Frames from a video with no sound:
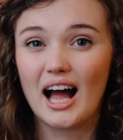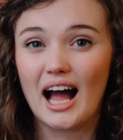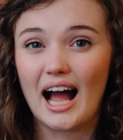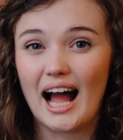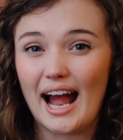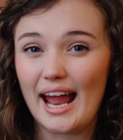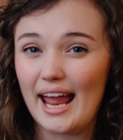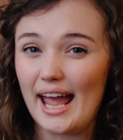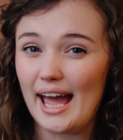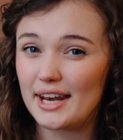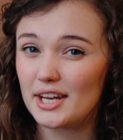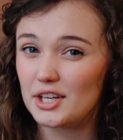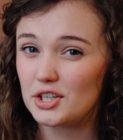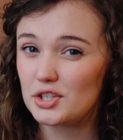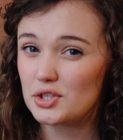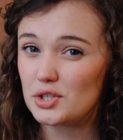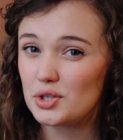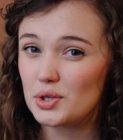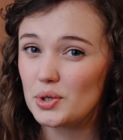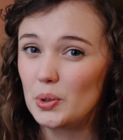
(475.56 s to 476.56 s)
I added
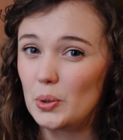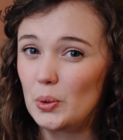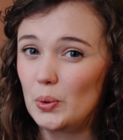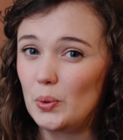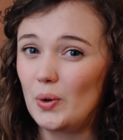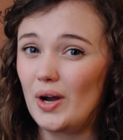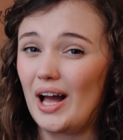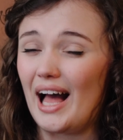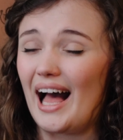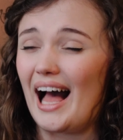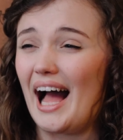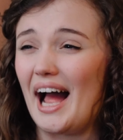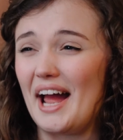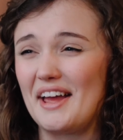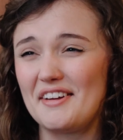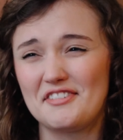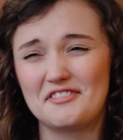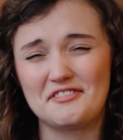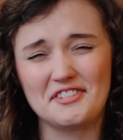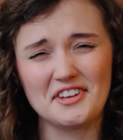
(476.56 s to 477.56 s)
2, I
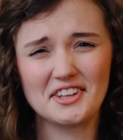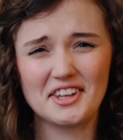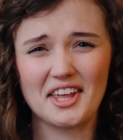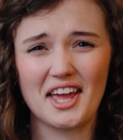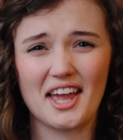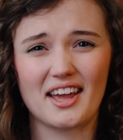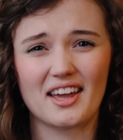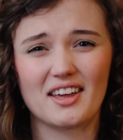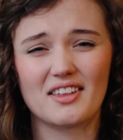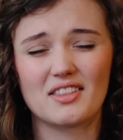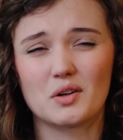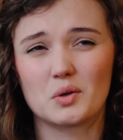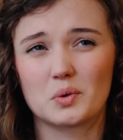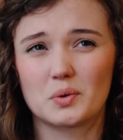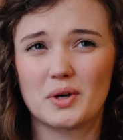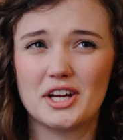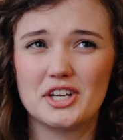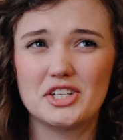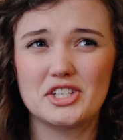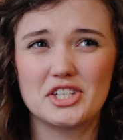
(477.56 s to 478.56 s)
feel like the
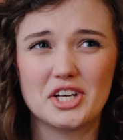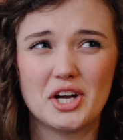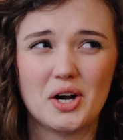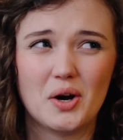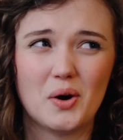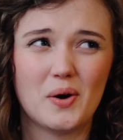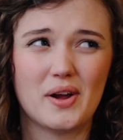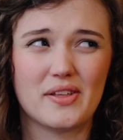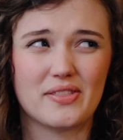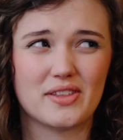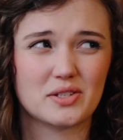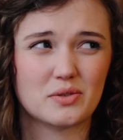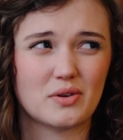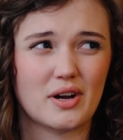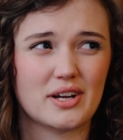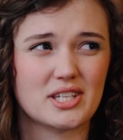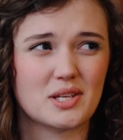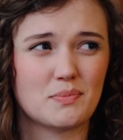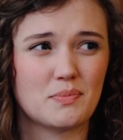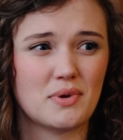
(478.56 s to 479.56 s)
ratio in this
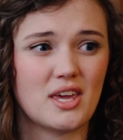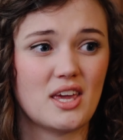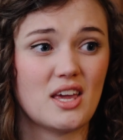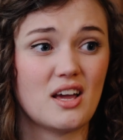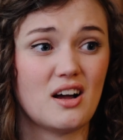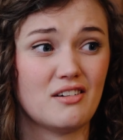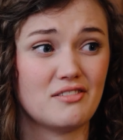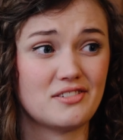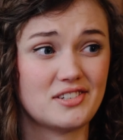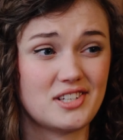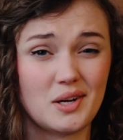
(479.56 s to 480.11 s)
recipe of